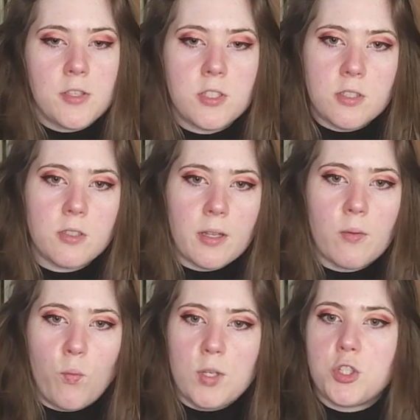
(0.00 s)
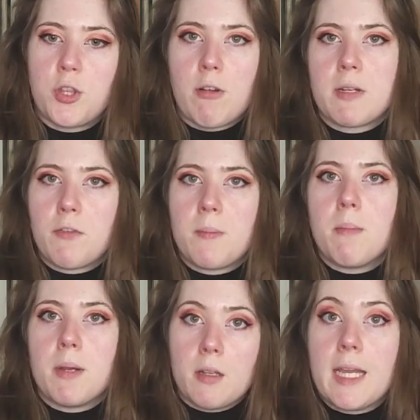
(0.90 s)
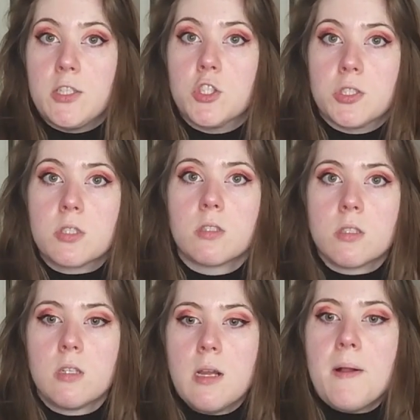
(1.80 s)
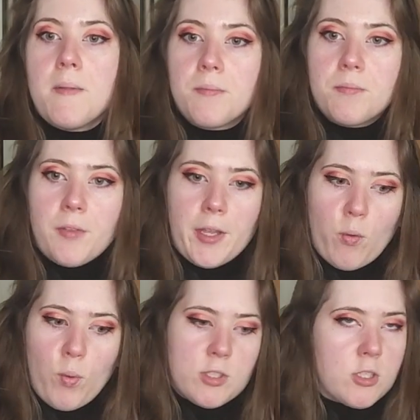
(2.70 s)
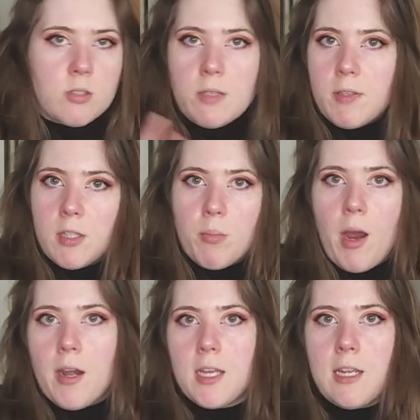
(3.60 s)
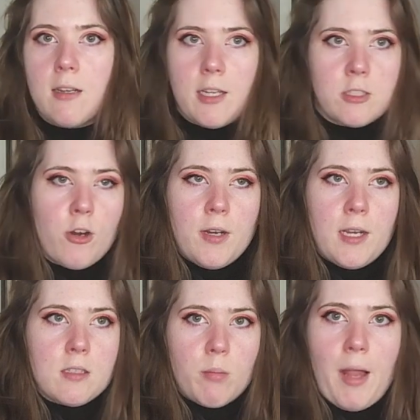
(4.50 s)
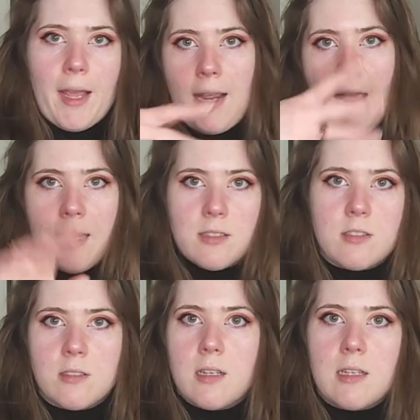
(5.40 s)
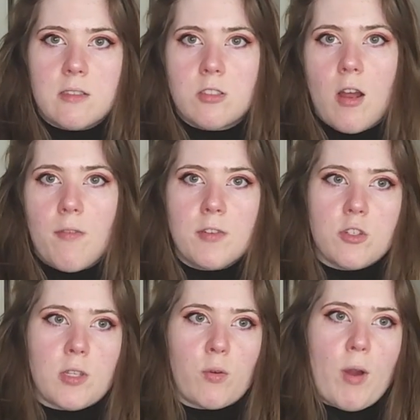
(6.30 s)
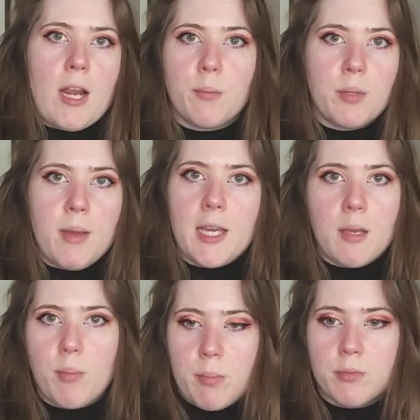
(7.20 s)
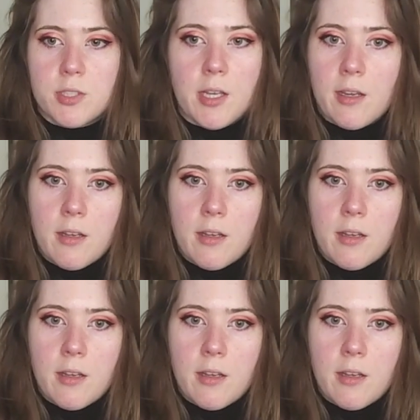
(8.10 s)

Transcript: is like witch theory from the Middle Ages. Like, witches leaving their body and, like, turning into black cats and stuff and just, like, randomly making people sick.